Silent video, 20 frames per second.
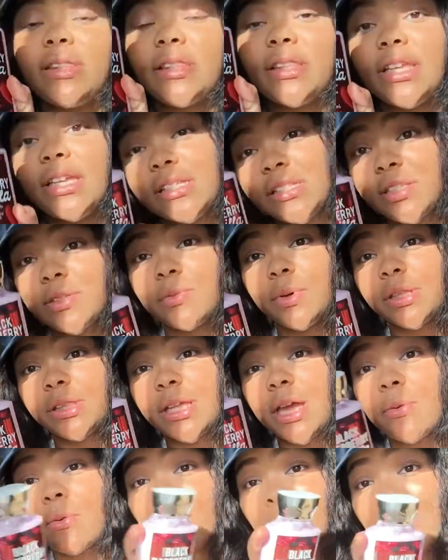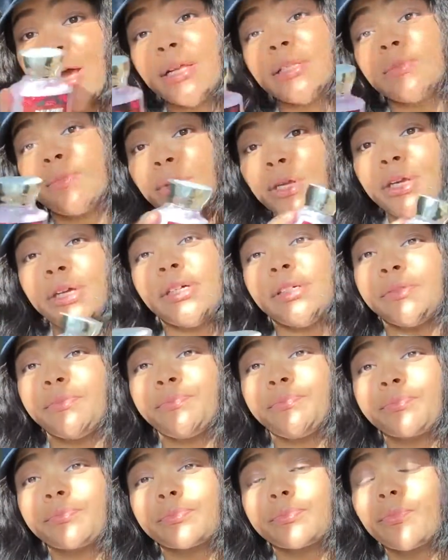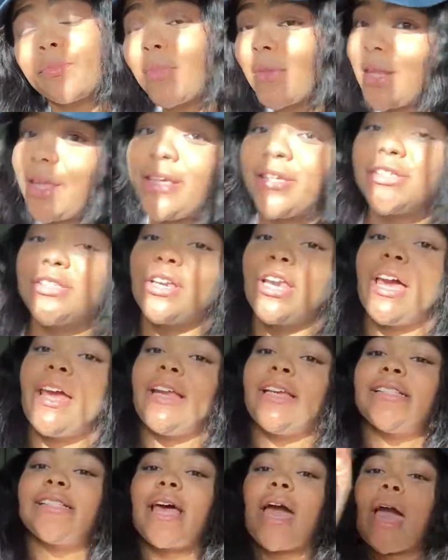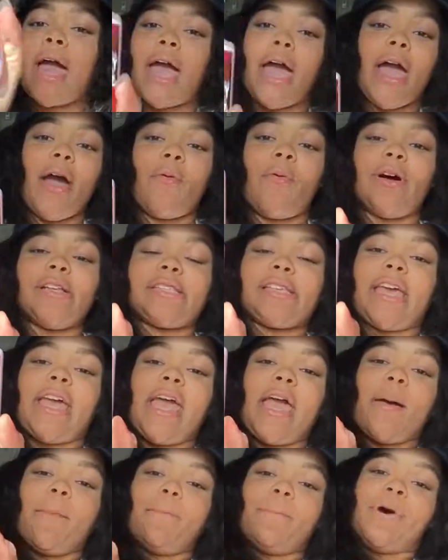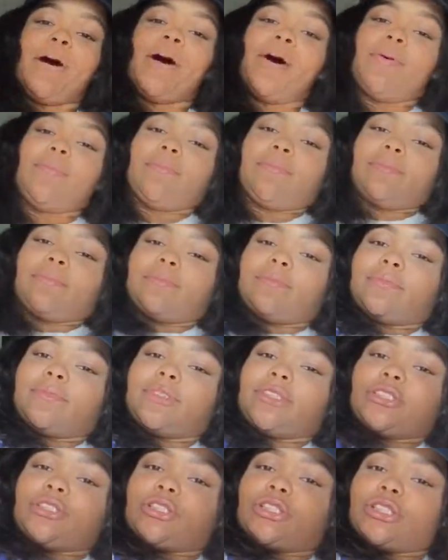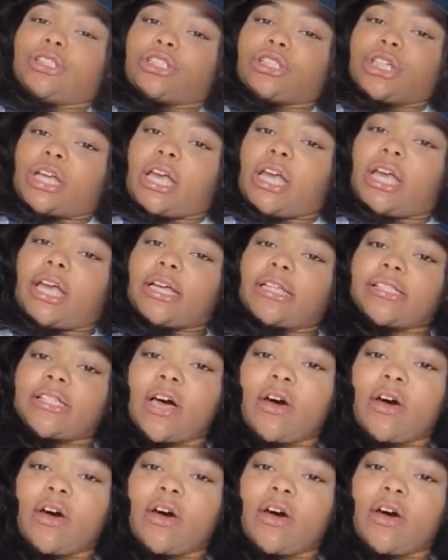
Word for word: This is what that reminds me of. So ladies, once again, boom, Get your hands